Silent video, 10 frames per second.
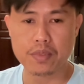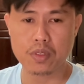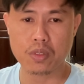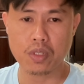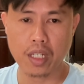
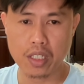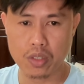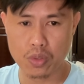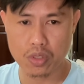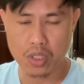so I
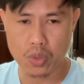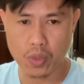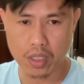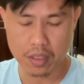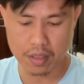use this
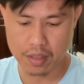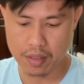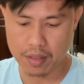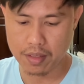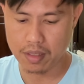one,
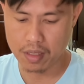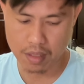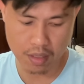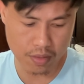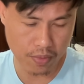
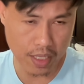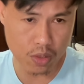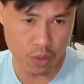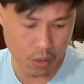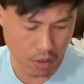this flat
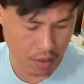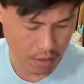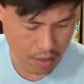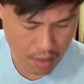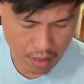sole
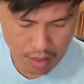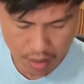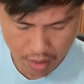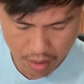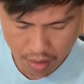
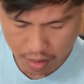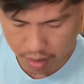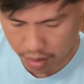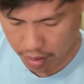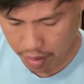
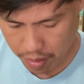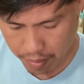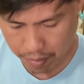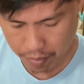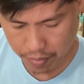
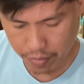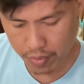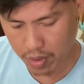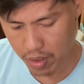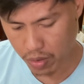um,
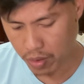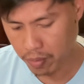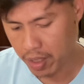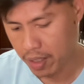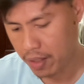on
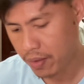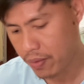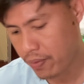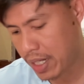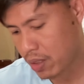my
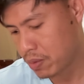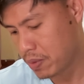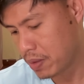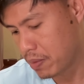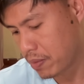
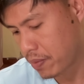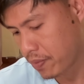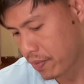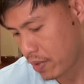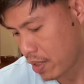Bakui
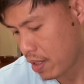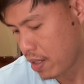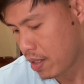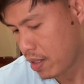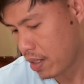
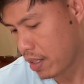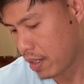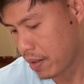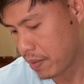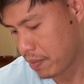
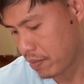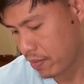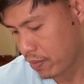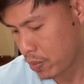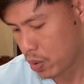um,
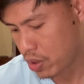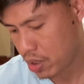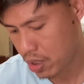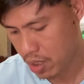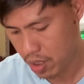boots.
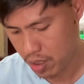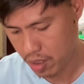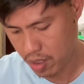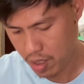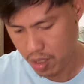
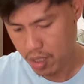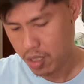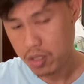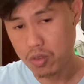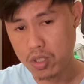
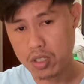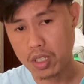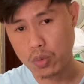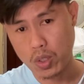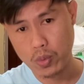So just a
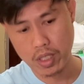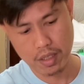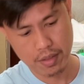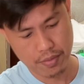quick one.